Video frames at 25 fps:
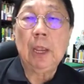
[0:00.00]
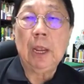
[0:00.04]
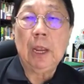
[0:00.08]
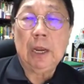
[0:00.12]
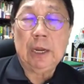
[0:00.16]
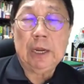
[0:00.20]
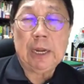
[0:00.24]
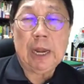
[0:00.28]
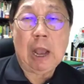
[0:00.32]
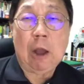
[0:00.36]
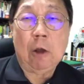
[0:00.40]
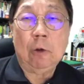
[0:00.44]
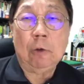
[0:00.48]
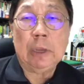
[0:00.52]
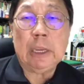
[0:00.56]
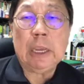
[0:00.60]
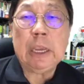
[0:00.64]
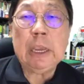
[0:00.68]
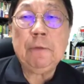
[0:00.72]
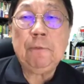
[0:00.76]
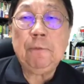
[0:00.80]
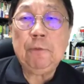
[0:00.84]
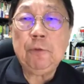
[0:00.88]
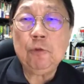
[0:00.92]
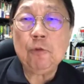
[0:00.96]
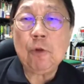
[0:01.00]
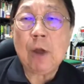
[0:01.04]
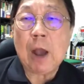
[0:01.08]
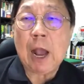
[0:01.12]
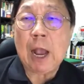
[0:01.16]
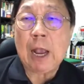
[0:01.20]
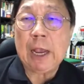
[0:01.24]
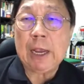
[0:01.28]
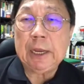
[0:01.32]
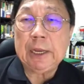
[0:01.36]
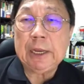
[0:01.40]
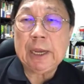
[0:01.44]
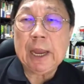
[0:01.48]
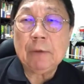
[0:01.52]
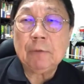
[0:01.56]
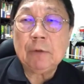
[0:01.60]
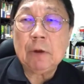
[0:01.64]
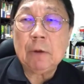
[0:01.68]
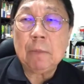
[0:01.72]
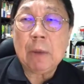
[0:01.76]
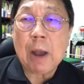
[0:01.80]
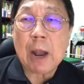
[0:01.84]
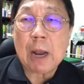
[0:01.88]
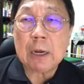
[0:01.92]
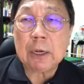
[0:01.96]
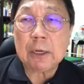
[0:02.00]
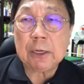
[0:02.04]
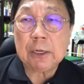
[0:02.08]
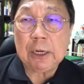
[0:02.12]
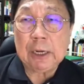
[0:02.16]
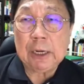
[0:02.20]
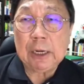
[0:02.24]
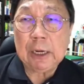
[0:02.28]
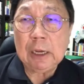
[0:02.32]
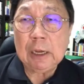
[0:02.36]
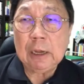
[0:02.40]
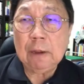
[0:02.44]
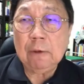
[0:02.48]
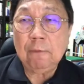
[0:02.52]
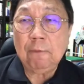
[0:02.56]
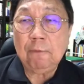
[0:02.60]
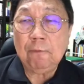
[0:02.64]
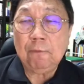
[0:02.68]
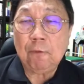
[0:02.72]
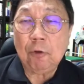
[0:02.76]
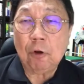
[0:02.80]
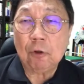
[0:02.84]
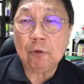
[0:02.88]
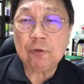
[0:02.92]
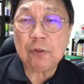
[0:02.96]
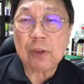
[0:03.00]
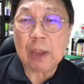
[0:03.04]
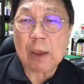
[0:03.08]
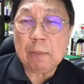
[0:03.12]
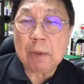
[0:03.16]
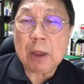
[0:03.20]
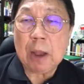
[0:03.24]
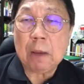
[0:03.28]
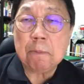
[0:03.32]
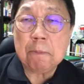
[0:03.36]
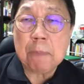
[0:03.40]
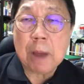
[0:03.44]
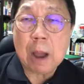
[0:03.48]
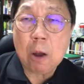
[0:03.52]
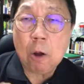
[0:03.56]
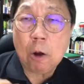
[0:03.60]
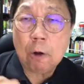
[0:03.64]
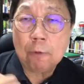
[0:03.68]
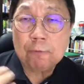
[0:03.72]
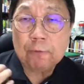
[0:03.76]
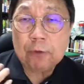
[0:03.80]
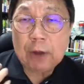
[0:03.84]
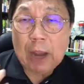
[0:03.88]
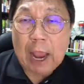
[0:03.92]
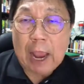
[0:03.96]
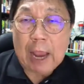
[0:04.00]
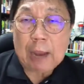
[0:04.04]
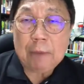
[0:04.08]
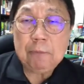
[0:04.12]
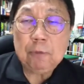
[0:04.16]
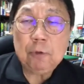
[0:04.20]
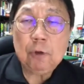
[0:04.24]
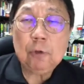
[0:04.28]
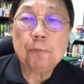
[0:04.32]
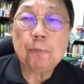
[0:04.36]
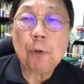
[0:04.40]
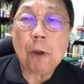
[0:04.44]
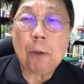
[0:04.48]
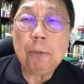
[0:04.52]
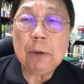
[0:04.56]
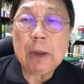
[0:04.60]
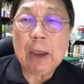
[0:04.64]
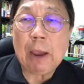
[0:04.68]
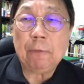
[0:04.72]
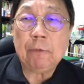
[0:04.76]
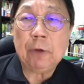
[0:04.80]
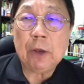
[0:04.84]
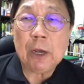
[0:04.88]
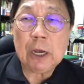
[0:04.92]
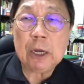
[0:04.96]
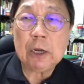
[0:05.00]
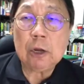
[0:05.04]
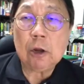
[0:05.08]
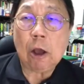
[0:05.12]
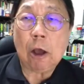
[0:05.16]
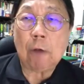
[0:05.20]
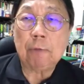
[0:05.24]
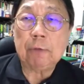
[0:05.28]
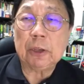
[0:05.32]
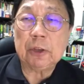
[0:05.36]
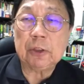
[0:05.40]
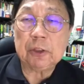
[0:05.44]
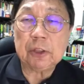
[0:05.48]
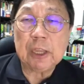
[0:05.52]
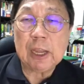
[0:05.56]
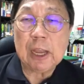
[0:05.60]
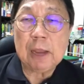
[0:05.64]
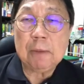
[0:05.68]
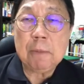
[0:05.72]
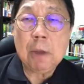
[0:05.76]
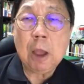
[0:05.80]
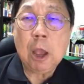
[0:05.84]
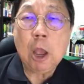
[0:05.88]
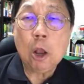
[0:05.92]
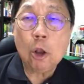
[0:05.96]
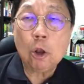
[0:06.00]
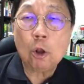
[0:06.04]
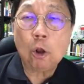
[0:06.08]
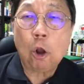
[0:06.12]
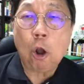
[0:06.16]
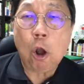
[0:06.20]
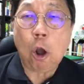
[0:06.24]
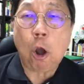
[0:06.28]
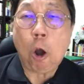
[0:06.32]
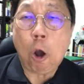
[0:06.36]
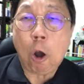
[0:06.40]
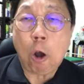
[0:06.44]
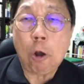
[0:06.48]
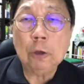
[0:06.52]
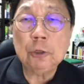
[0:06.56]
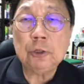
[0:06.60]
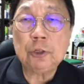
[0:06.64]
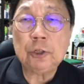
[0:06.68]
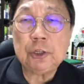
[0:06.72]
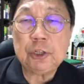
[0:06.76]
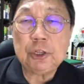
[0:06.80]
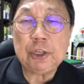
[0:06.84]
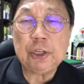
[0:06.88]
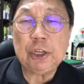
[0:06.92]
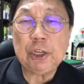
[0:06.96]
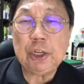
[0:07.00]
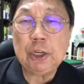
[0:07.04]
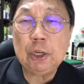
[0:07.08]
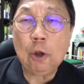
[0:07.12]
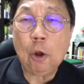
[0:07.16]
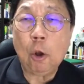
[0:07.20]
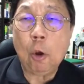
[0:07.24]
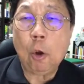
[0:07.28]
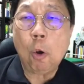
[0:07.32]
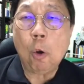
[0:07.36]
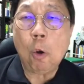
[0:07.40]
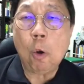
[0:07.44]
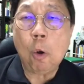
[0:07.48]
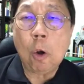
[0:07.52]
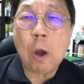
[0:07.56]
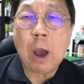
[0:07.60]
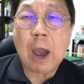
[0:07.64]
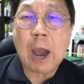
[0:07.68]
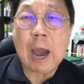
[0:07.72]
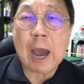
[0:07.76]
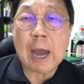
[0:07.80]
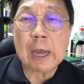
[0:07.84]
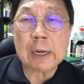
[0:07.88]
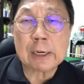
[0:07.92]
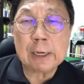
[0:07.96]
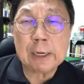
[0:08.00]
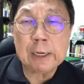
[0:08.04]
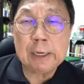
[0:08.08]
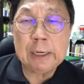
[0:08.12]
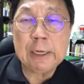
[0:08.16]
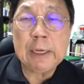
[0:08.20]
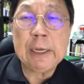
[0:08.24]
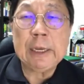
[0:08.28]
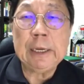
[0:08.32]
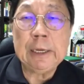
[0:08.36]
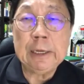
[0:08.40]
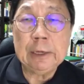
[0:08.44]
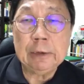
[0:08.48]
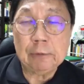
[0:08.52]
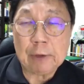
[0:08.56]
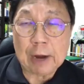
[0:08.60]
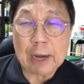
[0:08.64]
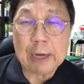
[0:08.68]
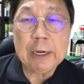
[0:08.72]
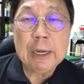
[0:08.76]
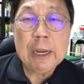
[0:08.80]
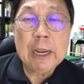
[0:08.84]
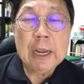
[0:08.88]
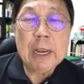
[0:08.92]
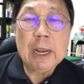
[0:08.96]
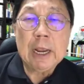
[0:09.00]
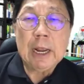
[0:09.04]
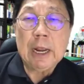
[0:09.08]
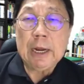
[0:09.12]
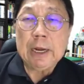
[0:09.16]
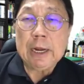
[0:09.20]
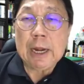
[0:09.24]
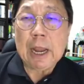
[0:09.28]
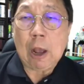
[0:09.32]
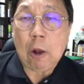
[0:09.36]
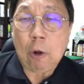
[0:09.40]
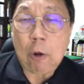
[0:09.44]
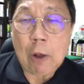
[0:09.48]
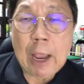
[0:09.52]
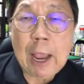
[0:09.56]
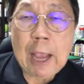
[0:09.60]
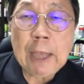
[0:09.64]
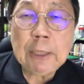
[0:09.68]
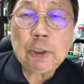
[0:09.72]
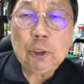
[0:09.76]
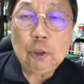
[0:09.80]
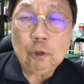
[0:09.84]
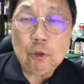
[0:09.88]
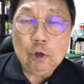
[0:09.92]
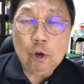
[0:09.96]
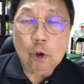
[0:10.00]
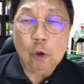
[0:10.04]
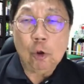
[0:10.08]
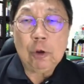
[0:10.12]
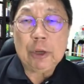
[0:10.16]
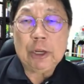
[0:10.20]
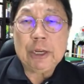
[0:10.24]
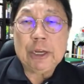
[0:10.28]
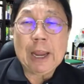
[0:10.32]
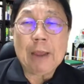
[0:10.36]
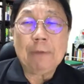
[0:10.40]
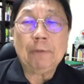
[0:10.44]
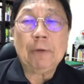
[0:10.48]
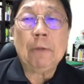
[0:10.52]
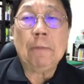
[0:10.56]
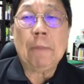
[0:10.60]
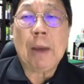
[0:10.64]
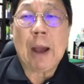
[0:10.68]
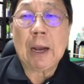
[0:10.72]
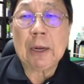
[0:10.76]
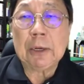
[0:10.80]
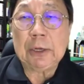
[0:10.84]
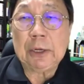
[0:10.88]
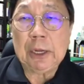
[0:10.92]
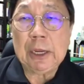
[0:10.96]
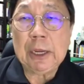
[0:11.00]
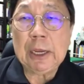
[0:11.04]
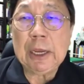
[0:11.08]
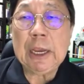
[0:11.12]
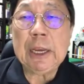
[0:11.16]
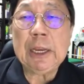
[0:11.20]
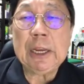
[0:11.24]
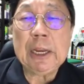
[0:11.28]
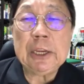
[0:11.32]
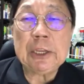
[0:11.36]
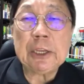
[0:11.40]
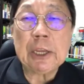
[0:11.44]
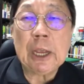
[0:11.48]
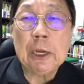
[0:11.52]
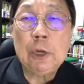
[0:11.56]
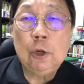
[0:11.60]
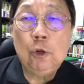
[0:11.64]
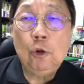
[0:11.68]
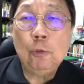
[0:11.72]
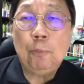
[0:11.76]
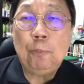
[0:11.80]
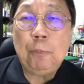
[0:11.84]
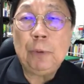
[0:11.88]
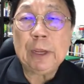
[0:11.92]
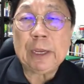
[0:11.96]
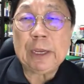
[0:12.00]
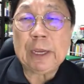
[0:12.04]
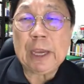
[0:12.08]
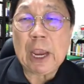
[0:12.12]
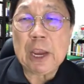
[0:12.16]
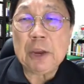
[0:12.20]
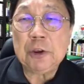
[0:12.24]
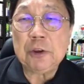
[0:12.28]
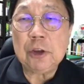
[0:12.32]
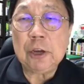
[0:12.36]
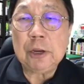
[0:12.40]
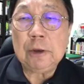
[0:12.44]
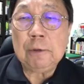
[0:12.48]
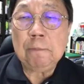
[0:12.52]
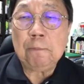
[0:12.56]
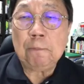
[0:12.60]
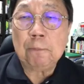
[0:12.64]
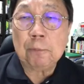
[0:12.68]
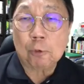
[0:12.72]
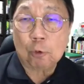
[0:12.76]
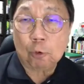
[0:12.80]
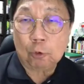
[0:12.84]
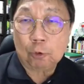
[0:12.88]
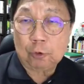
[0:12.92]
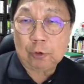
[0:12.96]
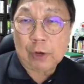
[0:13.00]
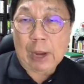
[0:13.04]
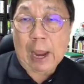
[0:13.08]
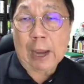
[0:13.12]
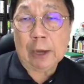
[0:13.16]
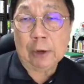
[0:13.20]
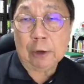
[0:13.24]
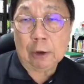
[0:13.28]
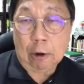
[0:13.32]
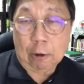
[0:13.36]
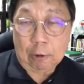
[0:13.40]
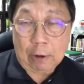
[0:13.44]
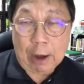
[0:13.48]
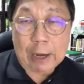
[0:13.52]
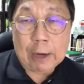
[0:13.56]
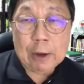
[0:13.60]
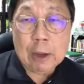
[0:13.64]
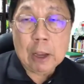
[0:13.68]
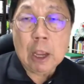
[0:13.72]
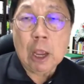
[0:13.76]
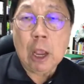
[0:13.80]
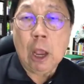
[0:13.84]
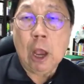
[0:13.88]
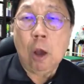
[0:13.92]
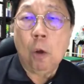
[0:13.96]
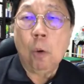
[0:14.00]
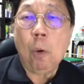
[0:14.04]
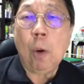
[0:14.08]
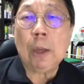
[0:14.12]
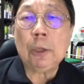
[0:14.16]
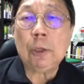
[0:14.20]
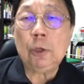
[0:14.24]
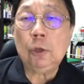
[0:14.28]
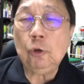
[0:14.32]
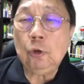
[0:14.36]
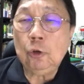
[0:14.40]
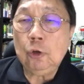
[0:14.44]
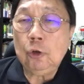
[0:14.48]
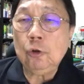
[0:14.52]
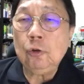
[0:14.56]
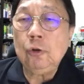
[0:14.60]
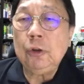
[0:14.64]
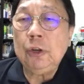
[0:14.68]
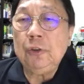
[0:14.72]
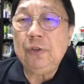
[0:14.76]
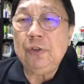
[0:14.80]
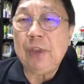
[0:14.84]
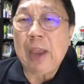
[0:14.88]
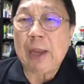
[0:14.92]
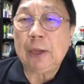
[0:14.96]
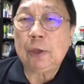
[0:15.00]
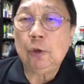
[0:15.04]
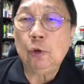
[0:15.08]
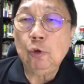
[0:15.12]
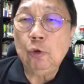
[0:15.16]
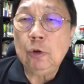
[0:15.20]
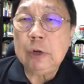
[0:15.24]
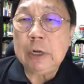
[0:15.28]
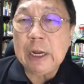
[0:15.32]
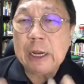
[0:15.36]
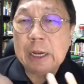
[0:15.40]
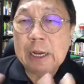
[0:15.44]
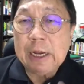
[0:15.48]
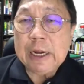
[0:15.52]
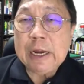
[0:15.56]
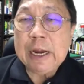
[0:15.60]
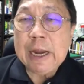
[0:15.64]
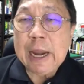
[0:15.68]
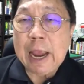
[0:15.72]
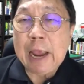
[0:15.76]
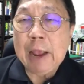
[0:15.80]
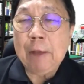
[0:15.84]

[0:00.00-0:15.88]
Now, if you are in network marketing for some amount of time, you probably have heard of the term core, C-O-R-E, right? Now, as you know, in network marketing, it is a duplication process, all right? What you do is that you learn,